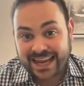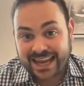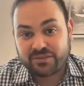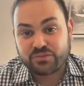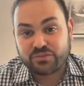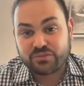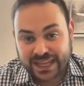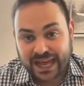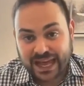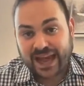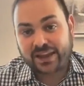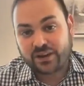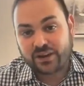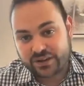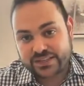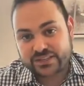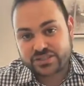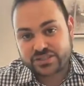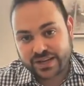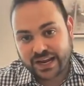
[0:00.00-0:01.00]
relying
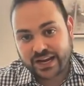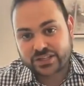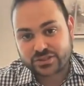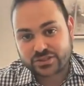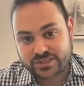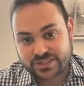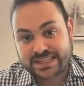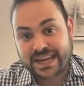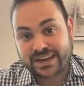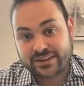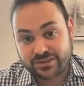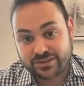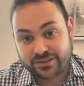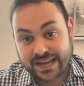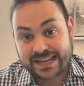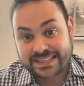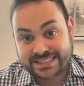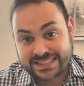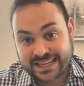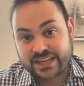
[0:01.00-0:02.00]
on international
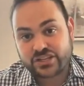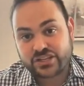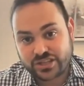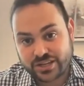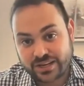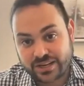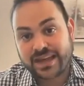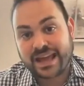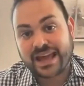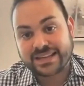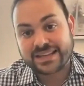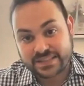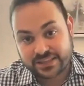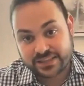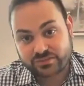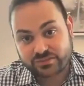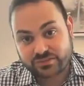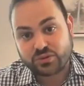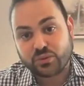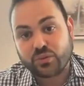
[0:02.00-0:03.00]
standardization as a
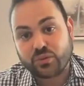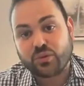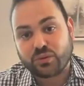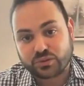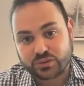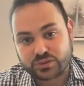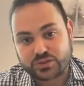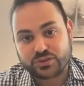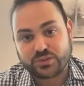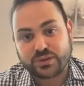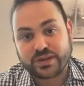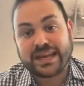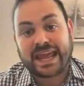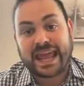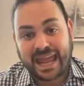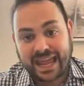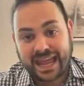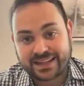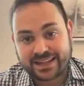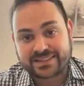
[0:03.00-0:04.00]
tool to
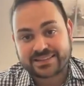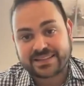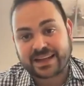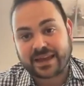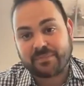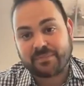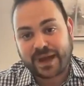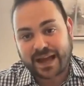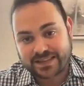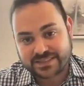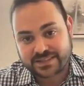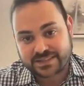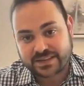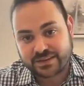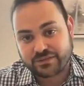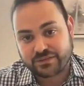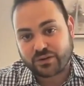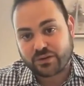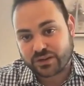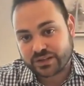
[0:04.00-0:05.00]
enhance the
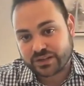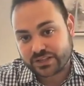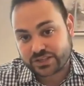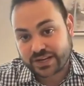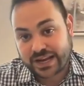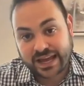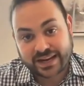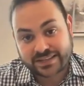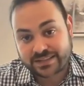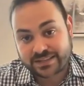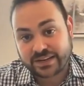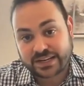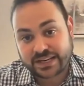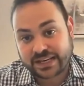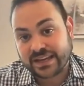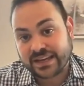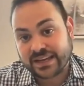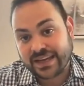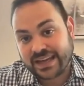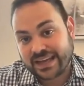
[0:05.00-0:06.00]
capacity of coalition
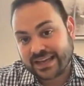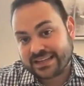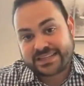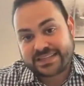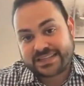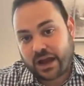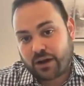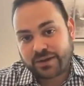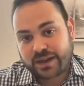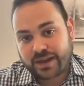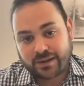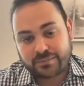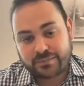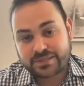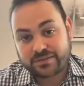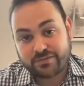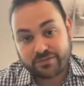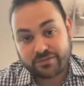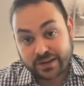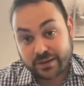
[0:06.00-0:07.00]
activity has now
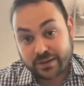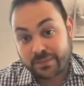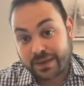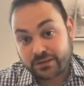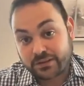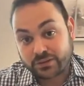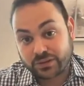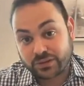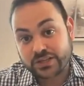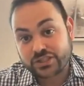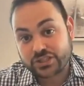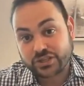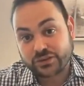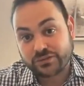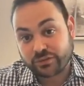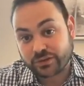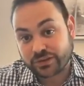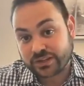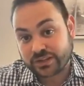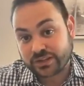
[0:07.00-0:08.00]
becomes a fundamental
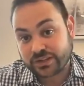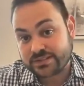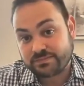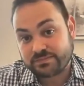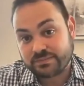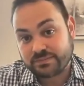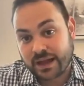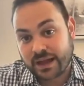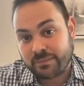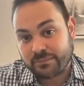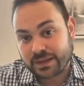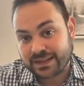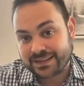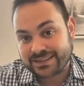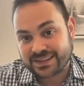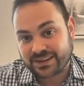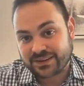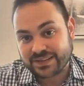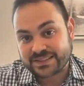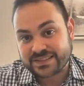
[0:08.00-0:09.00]
issue for these
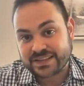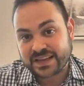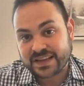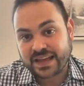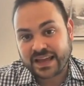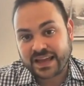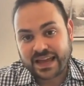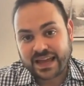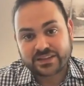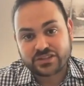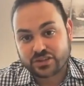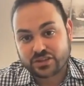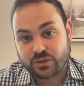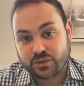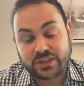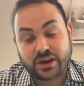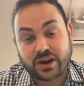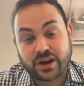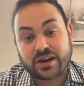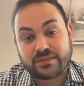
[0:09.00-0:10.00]
militaries. And
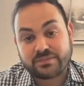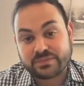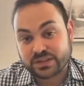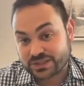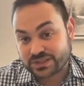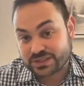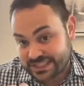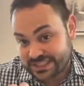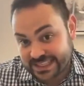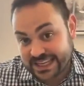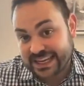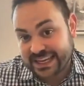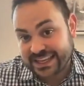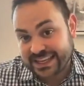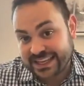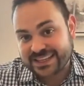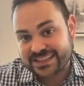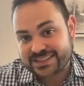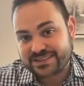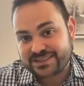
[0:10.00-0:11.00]
so they're
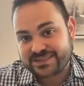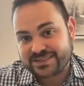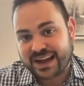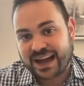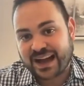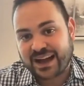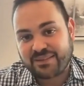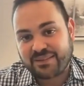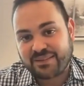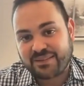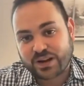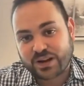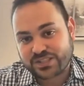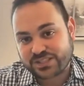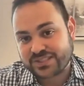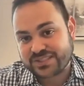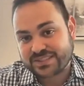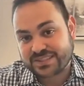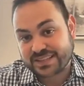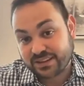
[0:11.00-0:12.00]
seeking these
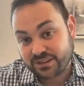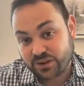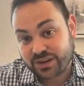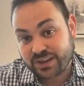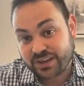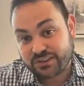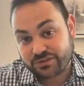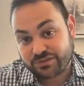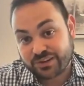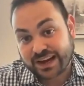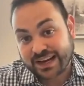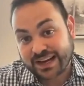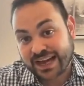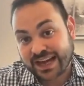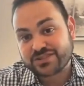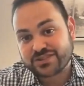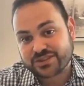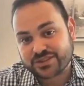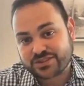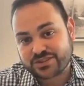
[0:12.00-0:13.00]
questions and looking to find
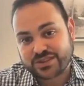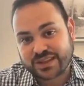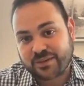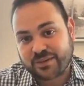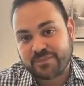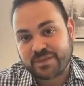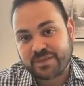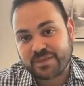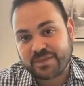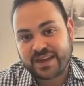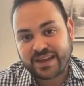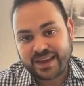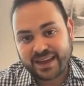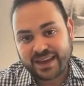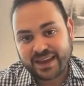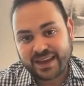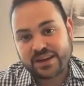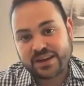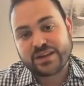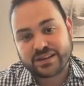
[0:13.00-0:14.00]
answers to them
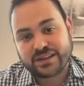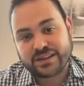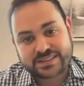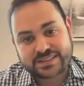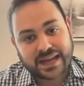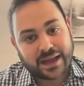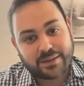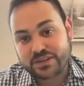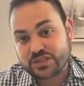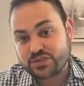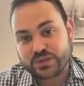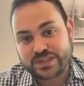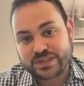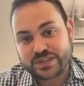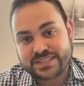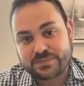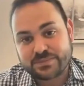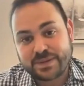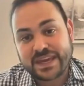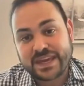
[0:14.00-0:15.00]
in real time as we
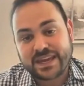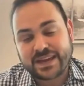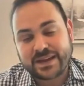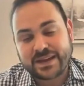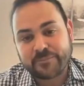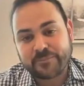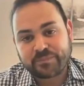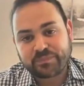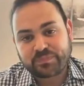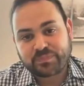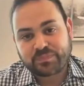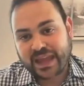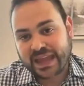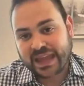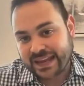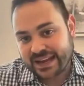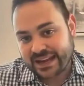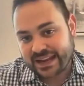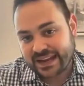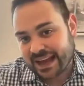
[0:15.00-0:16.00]
speak.
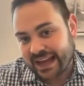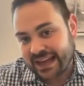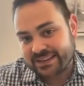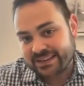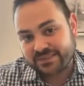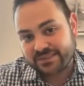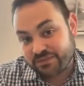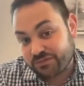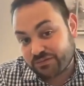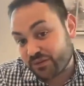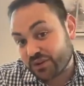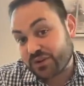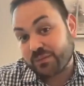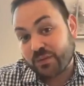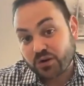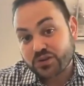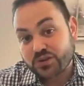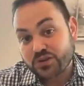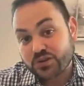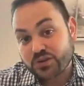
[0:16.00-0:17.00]
And for the
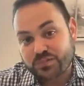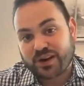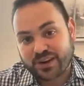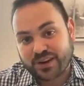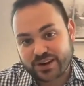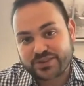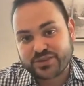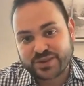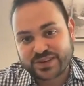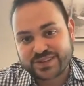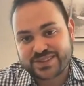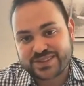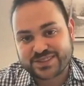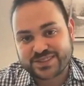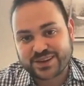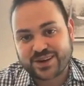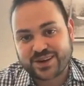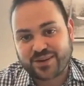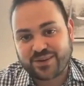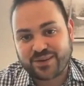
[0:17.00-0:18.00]
most part are doing
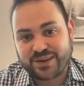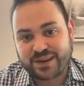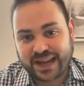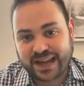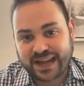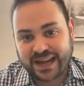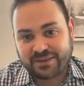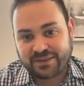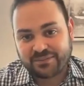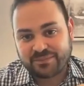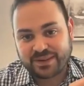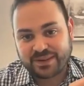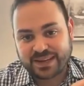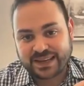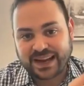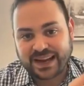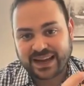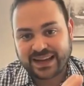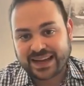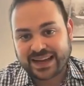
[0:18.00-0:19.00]
so
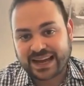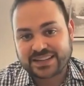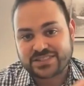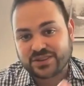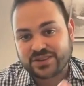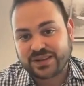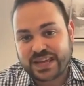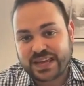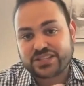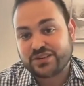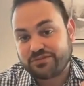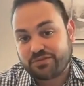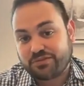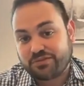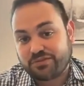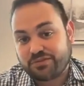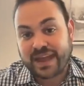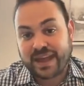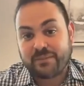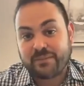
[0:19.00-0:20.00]
in isolation
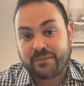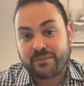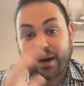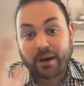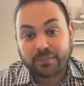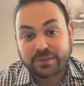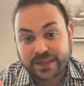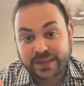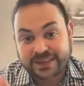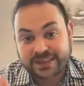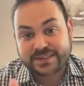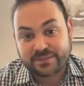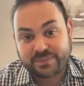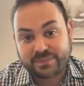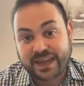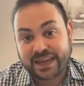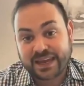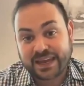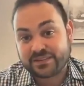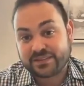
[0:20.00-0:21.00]
from a public
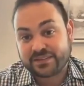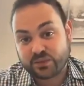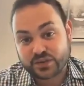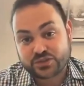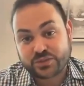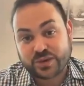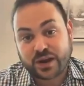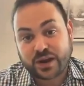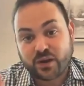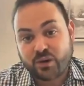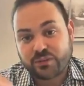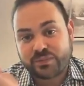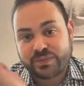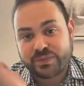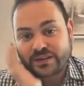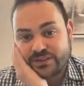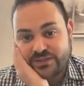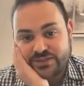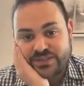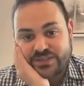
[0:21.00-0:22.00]
debate, which we are
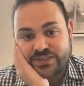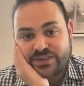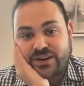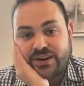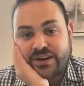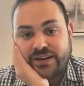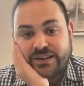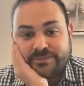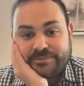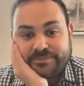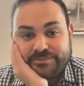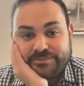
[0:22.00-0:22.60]
hoping to start.